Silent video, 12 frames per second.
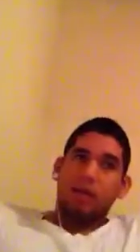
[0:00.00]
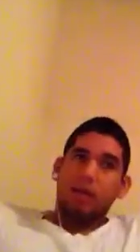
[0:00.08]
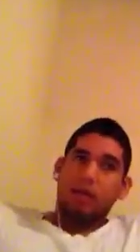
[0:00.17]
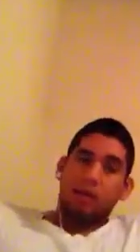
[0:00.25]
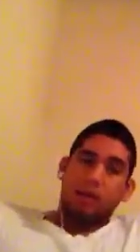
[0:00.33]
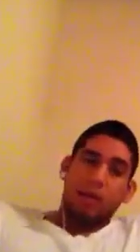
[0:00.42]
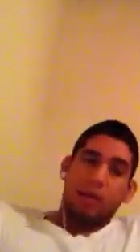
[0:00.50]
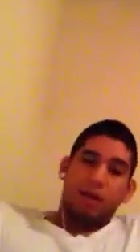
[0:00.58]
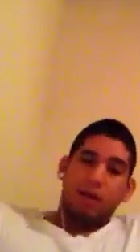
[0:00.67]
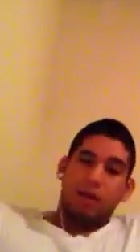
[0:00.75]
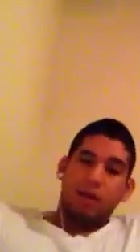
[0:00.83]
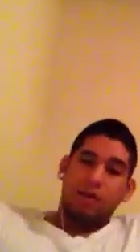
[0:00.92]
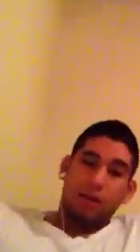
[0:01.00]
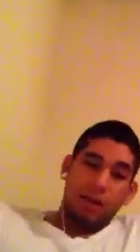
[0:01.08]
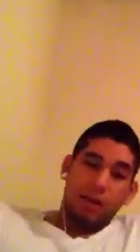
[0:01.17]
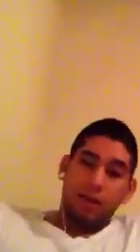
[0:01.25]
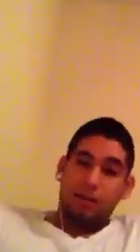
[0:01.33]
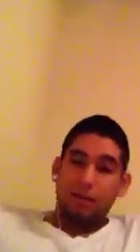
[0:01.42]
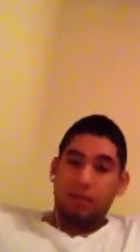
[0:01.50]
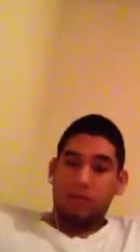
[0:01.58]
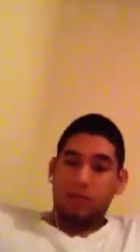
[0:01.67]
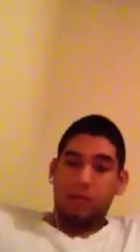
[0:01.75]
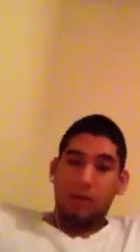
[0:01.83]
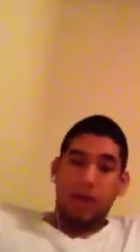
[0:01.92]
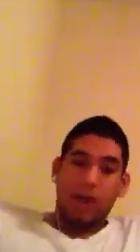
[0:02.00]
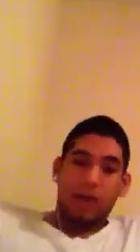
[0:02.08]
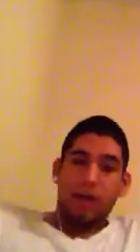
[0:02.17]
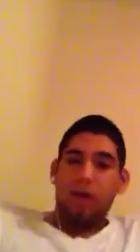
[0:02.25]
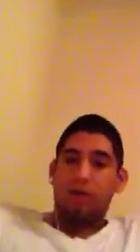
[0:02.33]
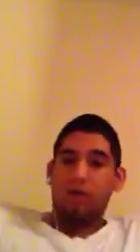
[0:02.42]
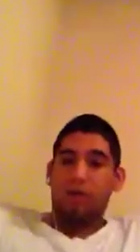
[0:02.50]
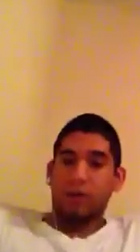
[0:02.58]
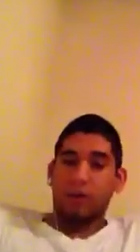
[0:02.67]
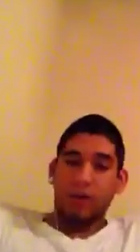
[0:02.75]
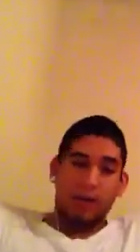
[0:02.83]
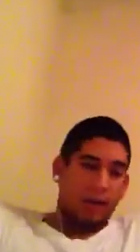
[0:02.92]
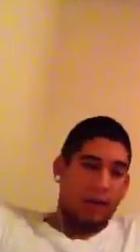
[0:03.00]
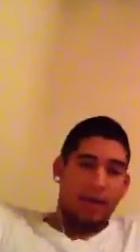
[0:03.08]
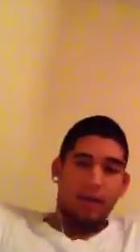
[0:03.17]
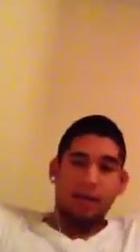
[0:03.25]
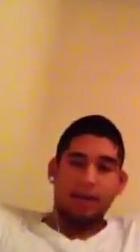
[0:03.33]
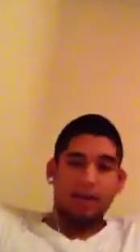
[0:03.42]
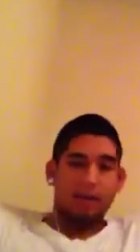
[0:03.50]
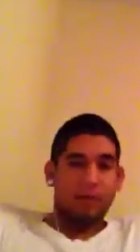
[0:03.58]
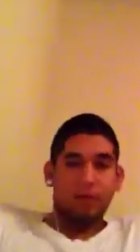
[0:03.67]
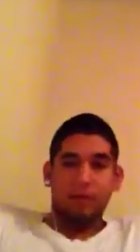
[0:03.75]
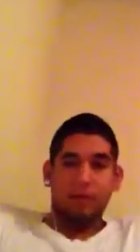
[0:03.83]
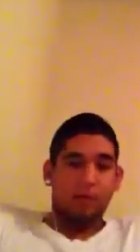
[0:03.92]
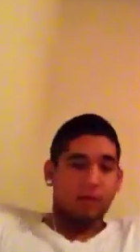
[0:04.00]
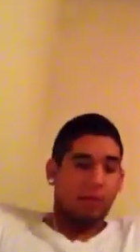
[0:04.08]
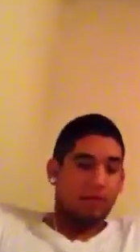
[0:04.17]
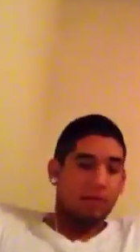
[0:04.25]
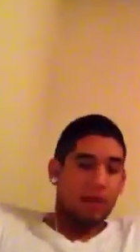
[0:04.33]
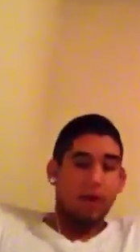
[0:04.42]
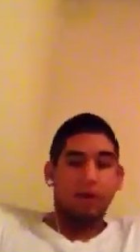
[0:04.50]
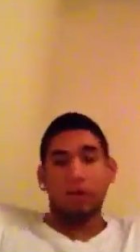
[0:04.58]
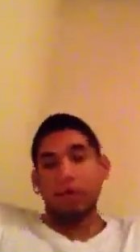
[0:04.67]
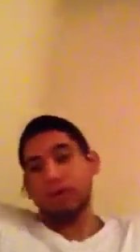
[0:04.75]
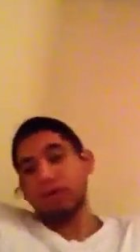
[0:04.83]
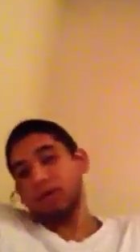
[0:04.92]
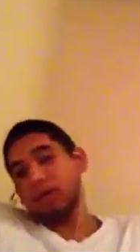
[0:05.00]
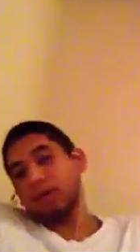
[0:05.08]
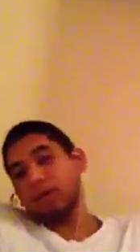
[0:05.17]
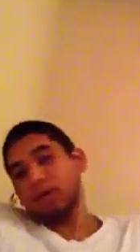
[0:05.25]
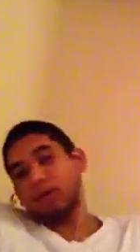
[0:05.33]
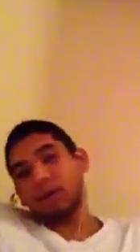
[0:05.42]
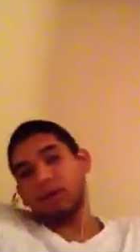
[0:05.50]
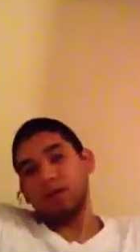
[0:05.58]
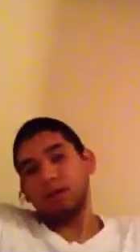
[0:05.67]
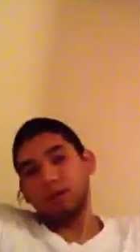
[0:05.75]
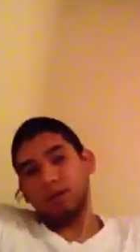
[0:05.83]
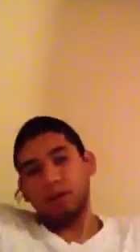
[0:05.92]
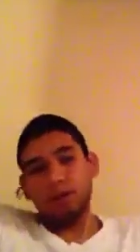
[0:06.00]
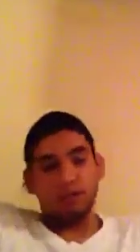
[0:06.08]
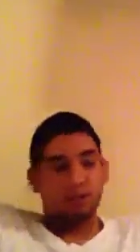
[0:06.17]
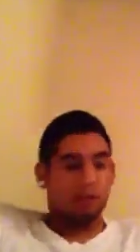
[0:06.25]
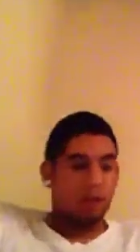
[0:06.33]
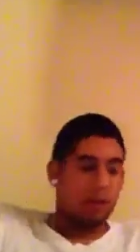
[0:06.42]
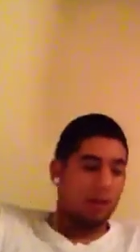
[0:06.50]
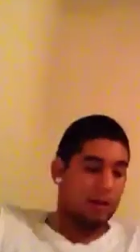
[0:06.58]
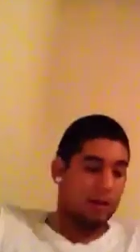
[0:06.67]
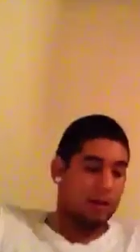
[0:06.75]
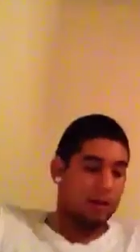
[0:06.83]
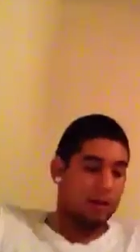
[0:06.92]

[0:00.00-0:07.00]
with the symptoms of a hangover, headaches. You need to wait 24 hours until all disappears.